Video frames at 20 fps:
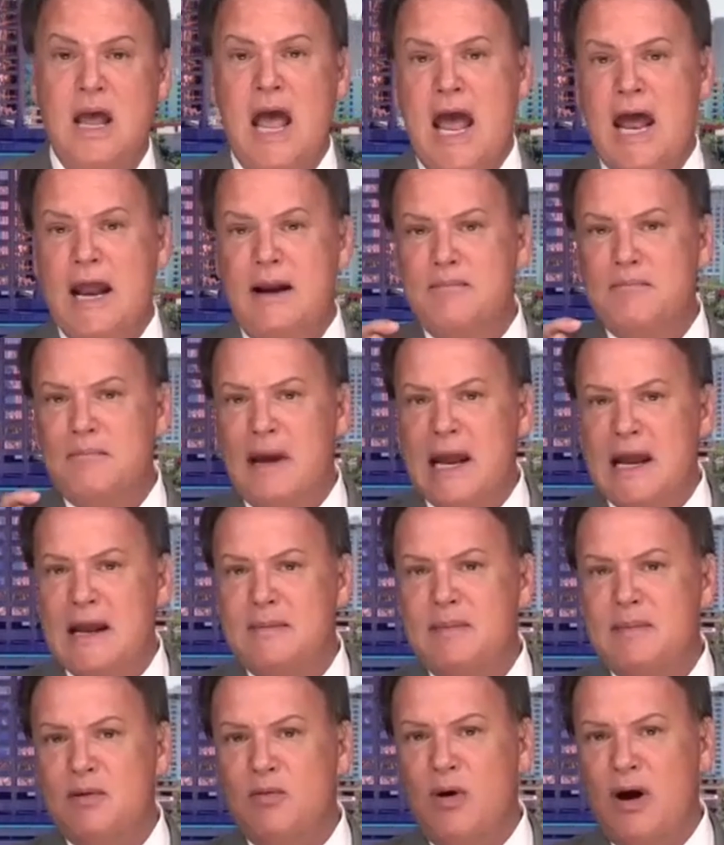and
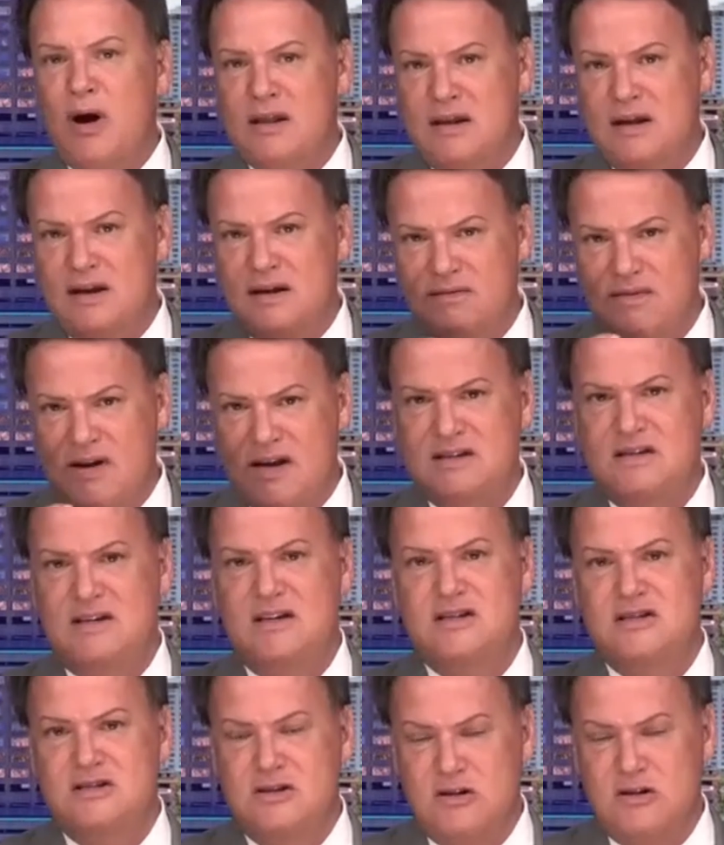maybe why they invest in
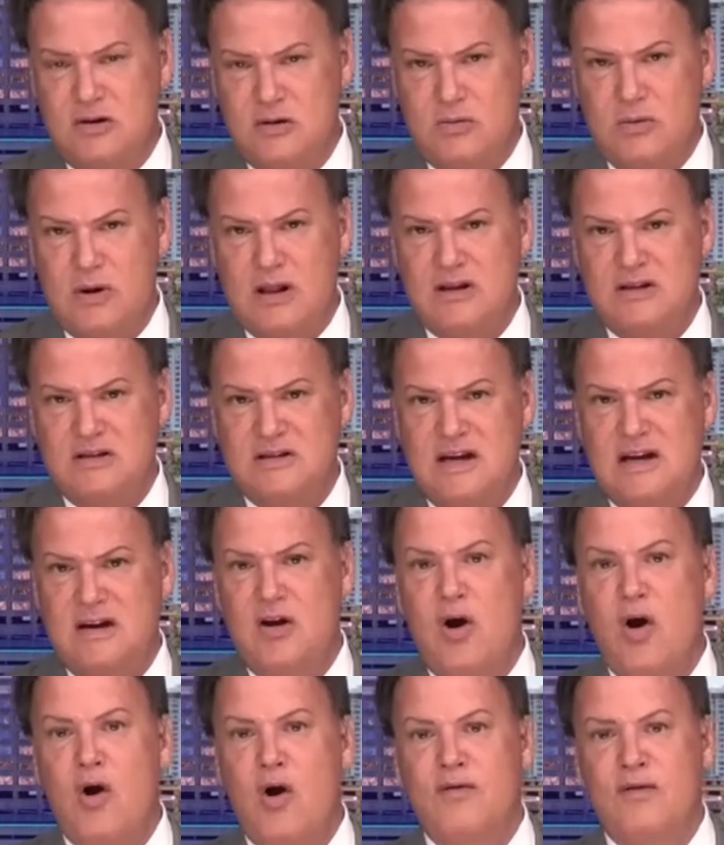certain real estate
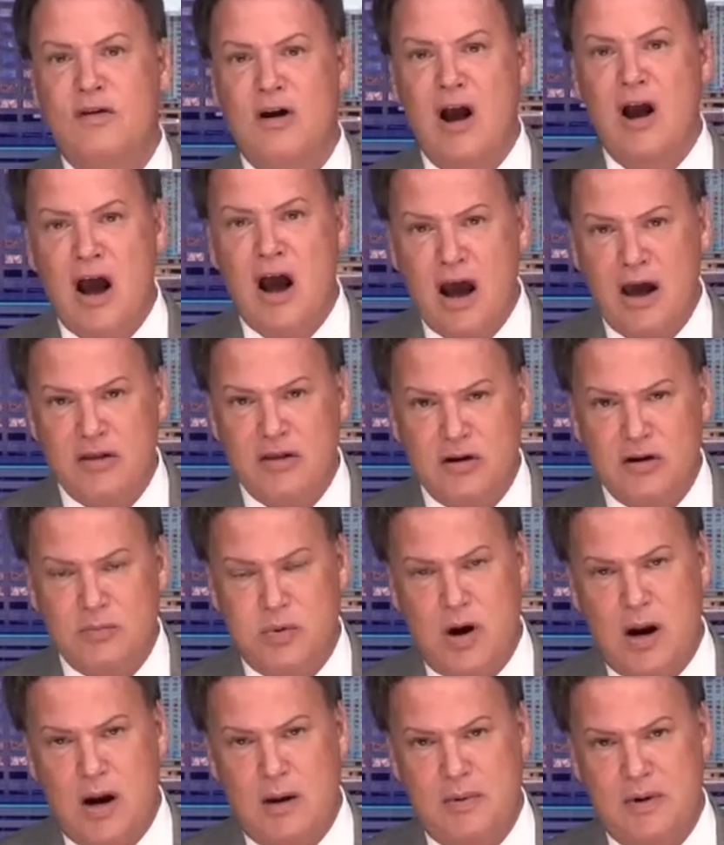over other
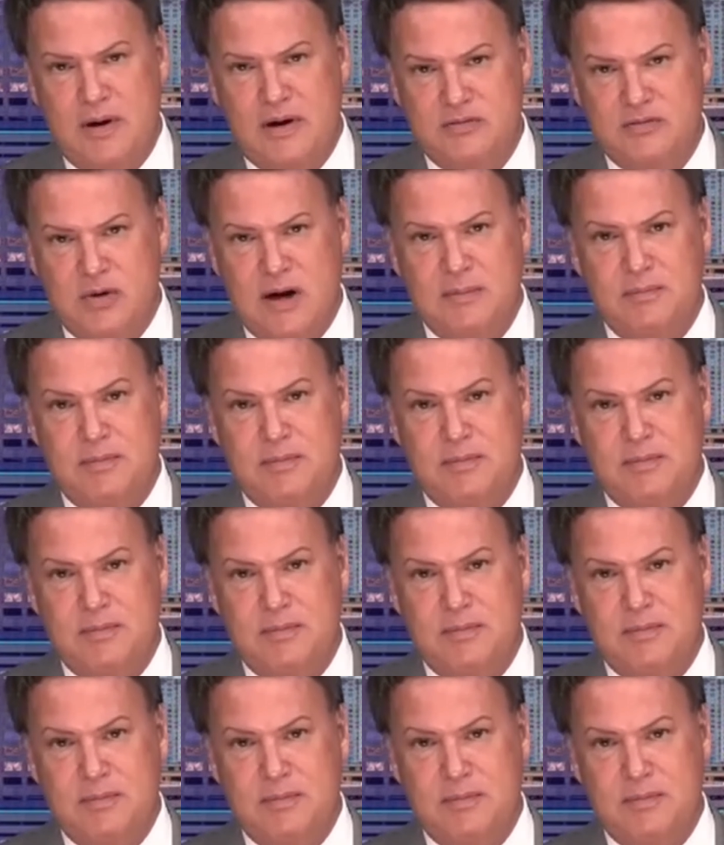properties, right?